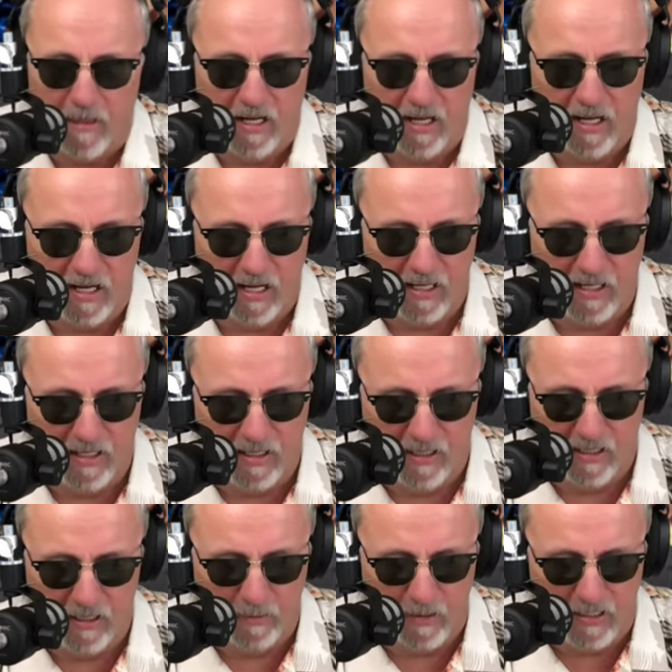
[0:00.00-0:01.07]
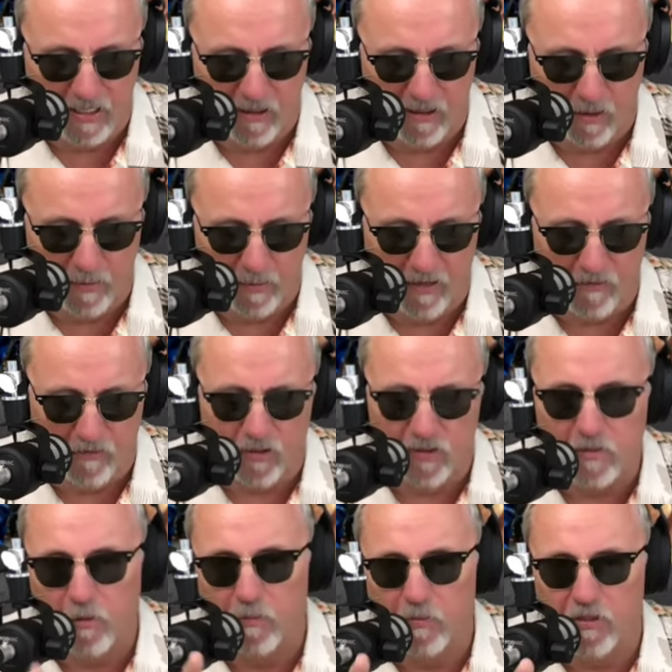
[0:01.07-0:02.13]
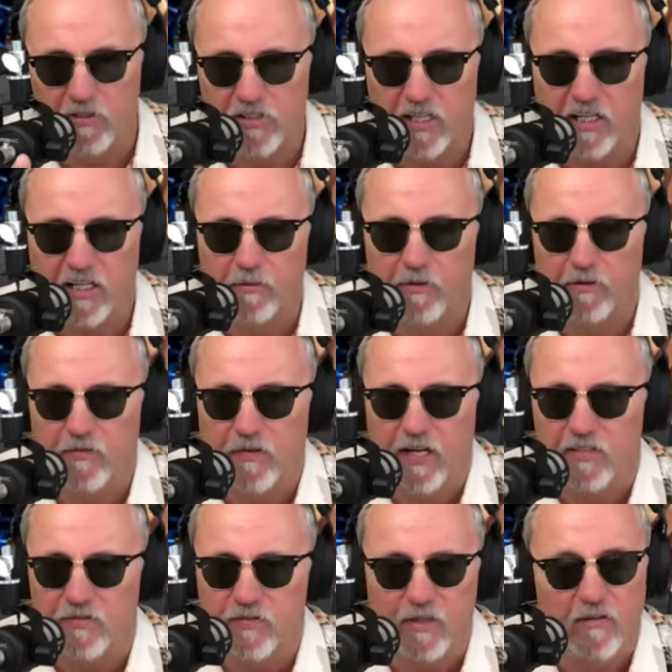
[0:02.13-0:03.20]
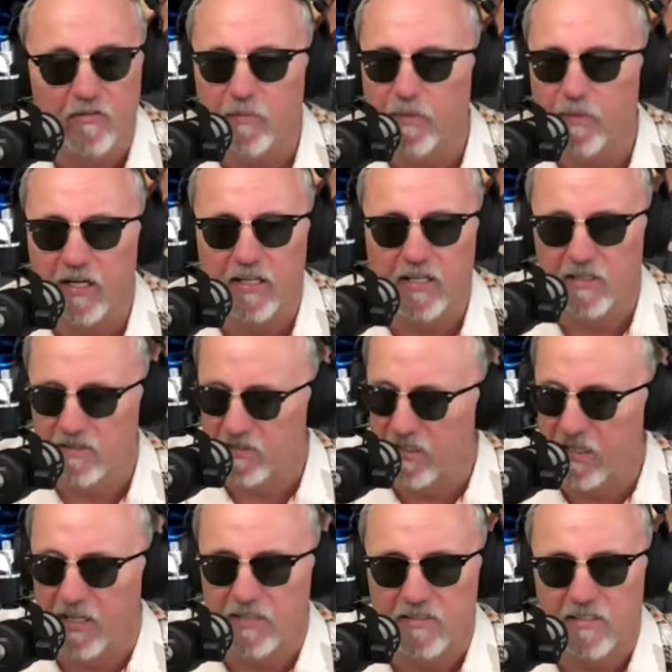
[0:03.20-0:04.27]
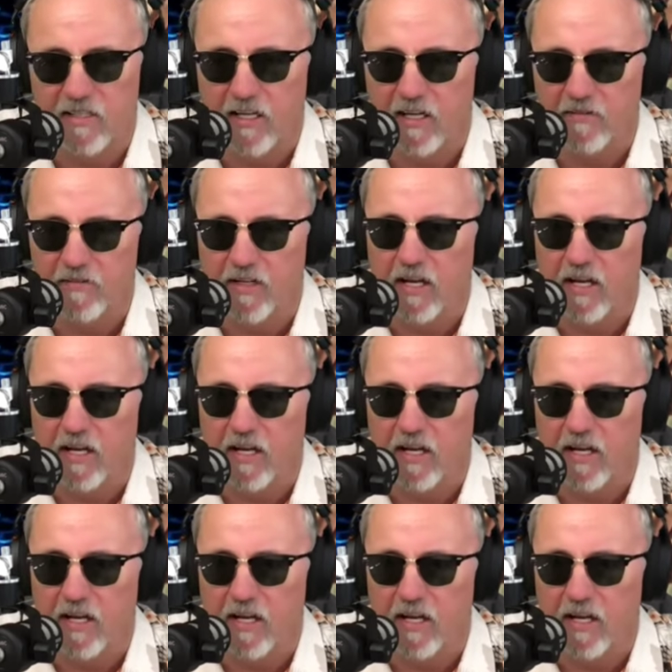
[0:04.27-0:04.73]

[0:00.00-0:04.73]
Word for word: And uh, let me tell you all about it. First, I'm going to put a shout out real fast for everybody that's not saved.